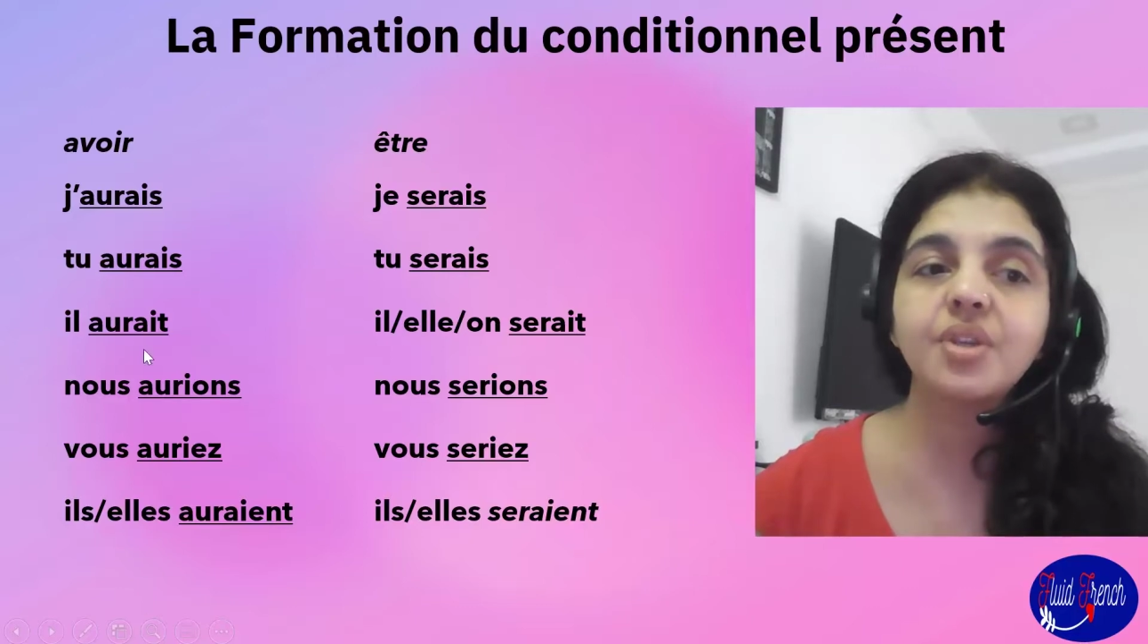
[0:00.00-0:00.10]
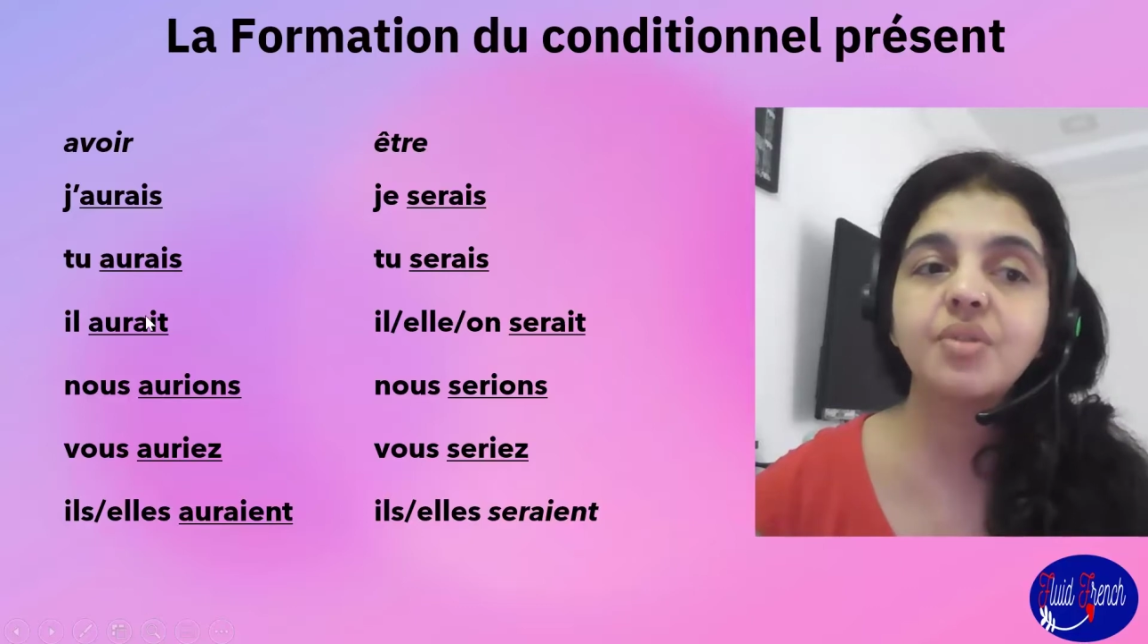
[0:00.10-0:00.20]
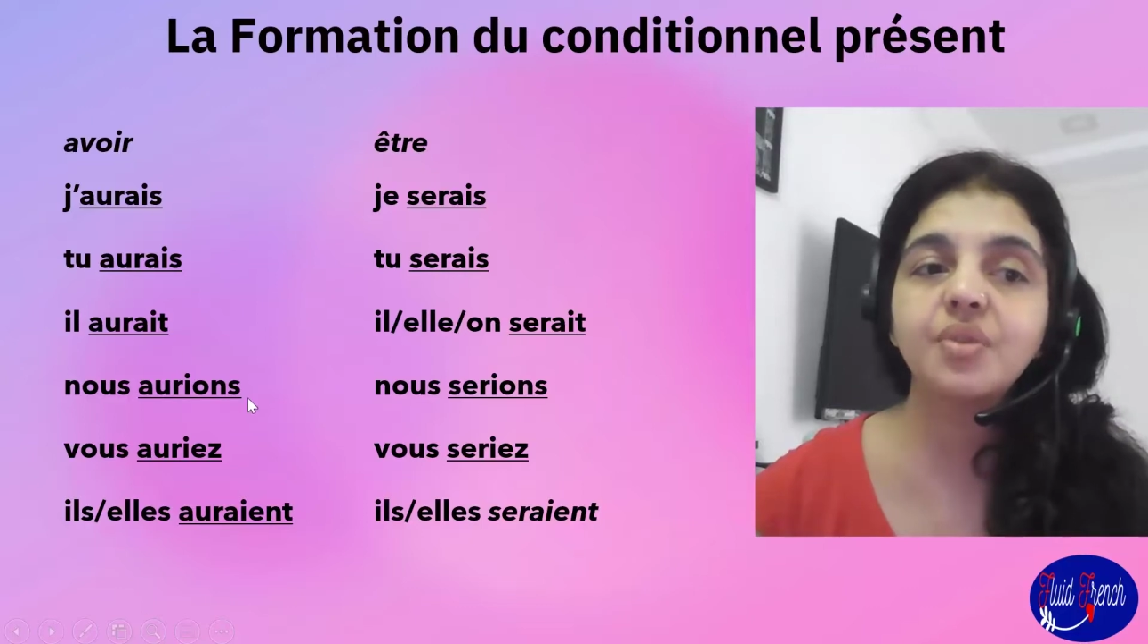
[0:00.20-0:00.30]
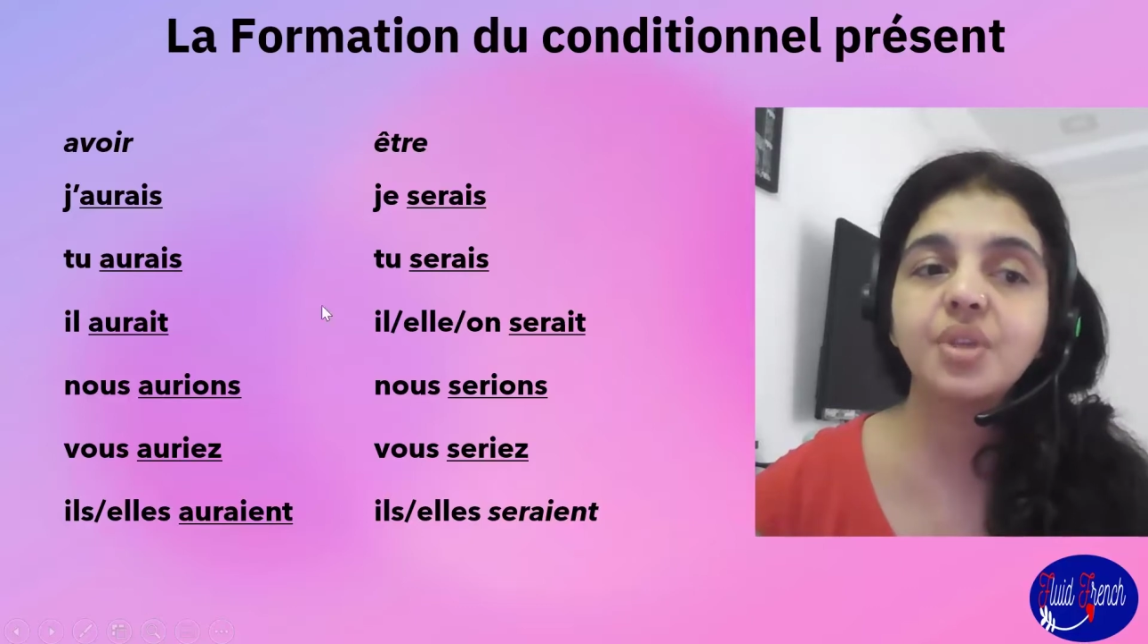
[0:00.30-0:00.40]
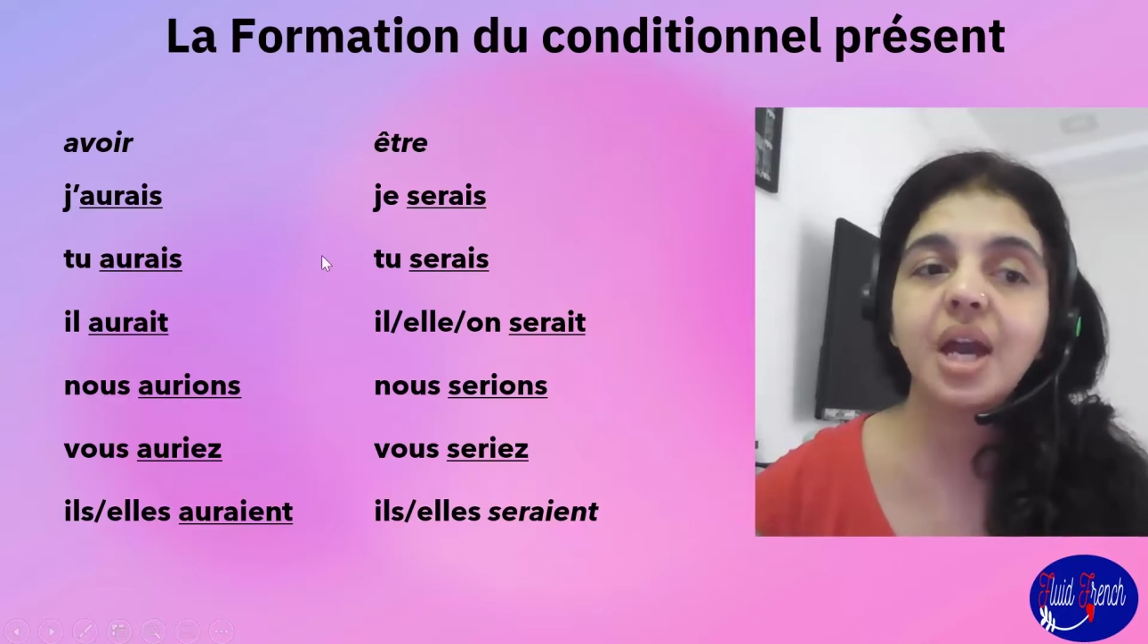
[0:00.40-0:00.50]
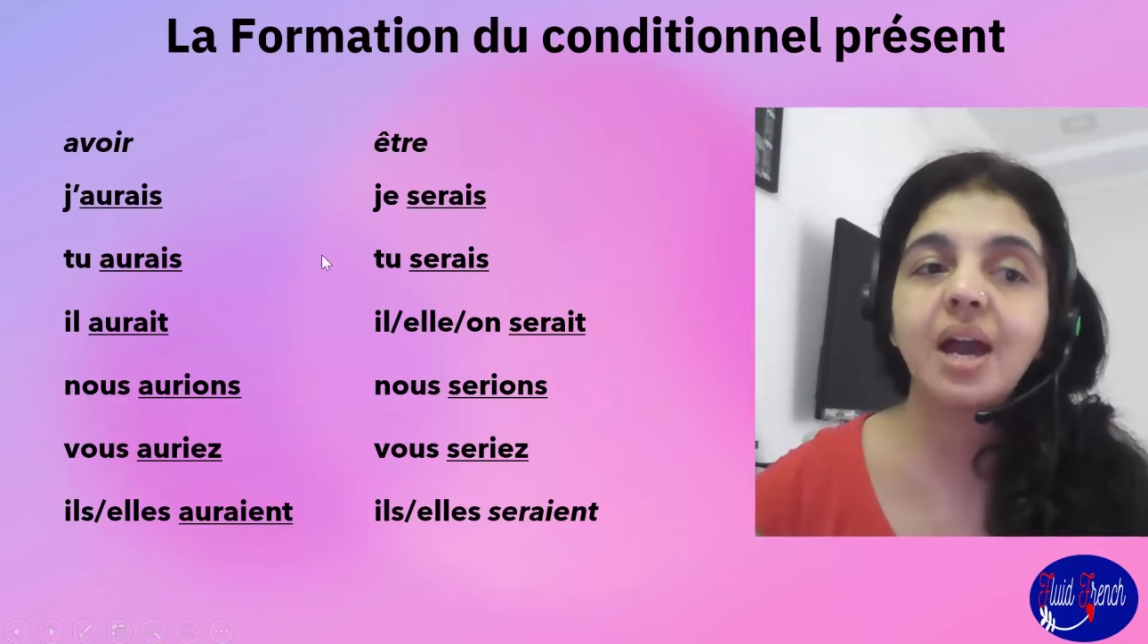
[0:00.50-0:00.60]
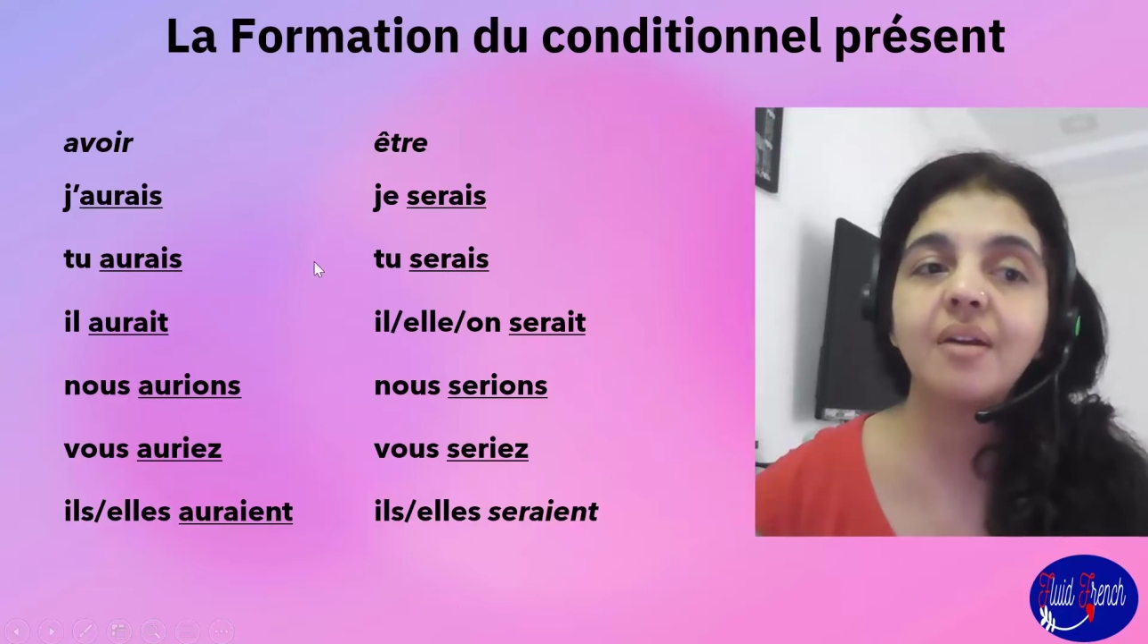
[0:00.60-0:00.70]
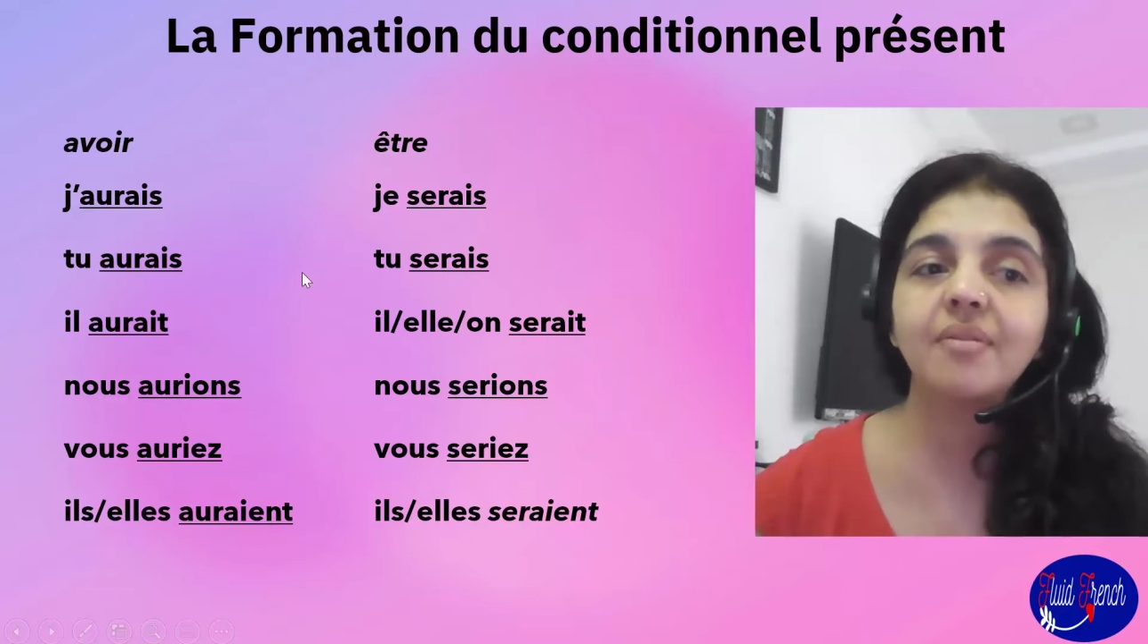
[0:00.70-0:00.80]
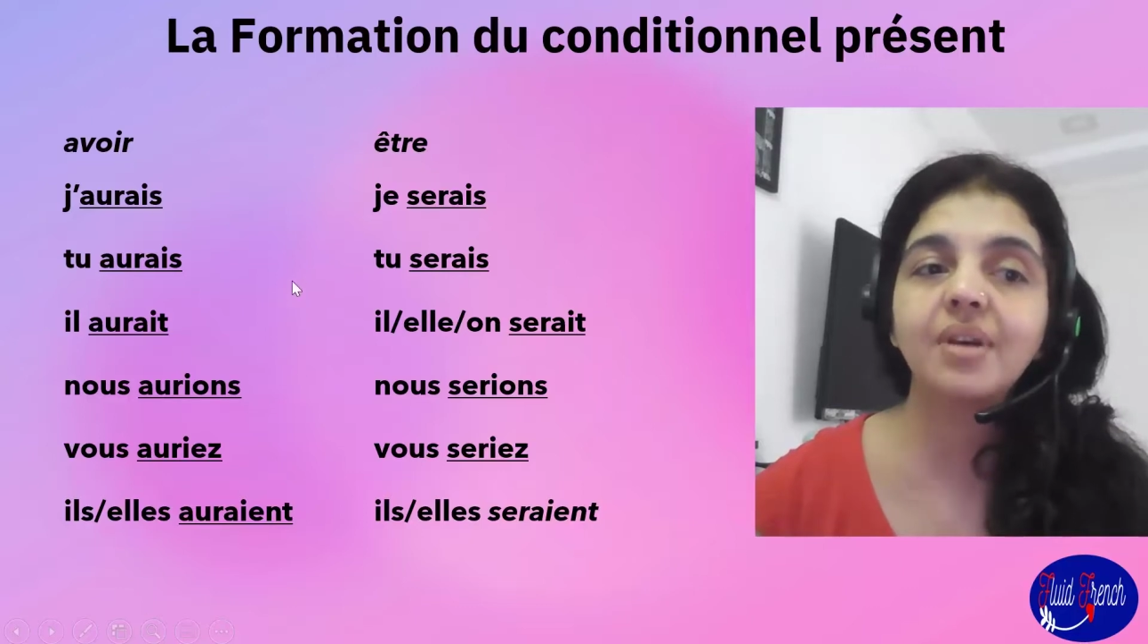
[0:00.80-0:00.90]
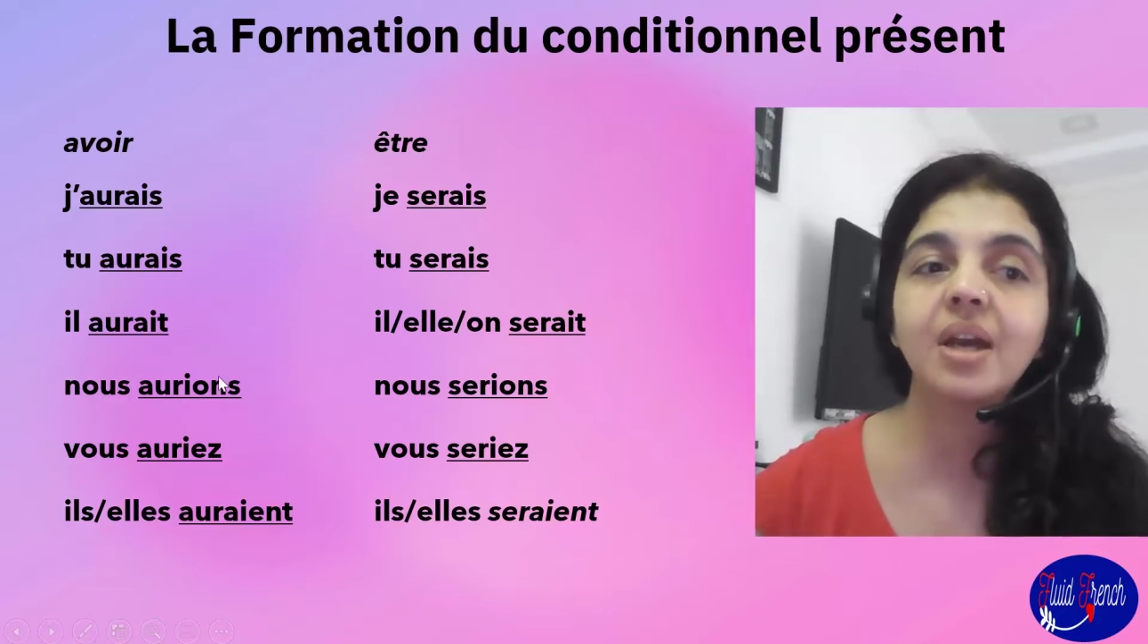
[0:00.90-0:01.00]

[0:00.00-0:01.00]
she would have.